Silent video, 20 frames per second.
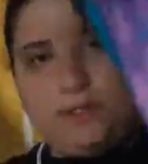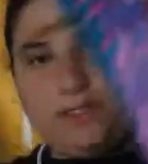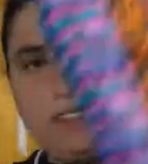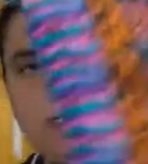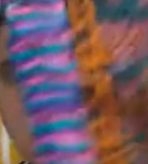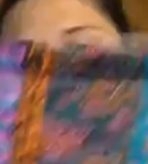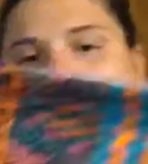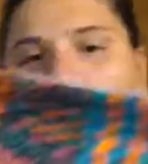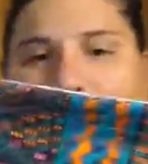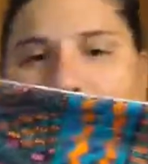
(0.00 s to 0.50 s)
pulled
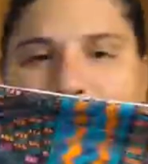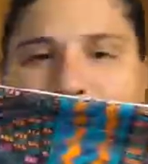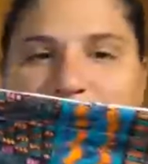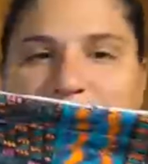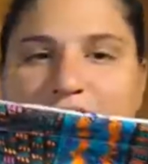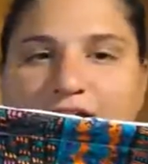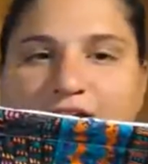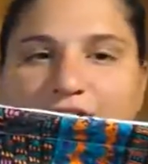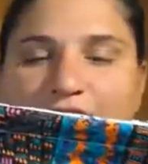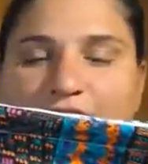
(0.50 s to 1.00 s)
out,
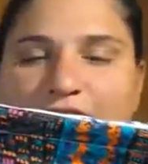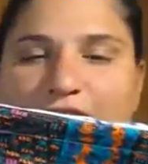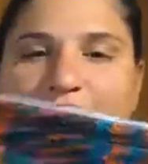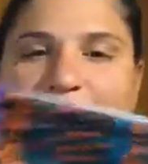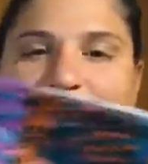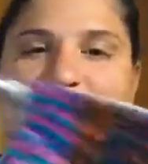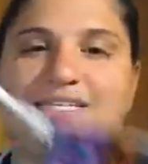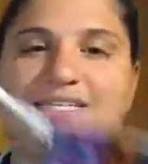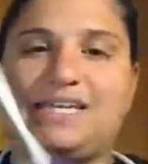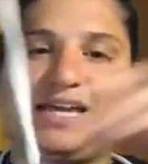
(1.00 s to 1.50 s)
you
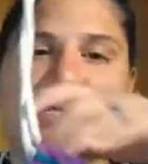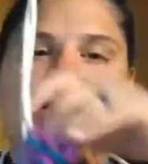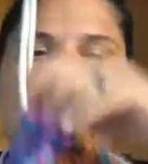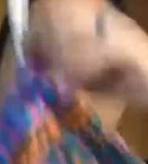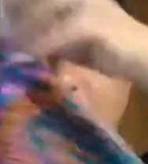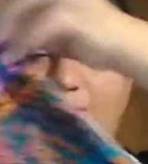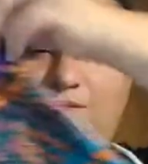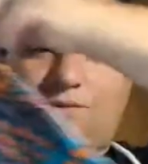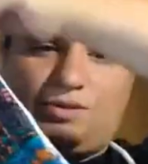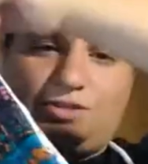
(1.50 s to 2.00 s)
can see it
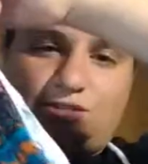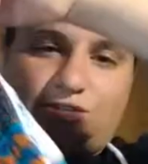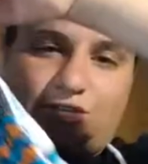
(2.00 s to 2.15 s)
actually will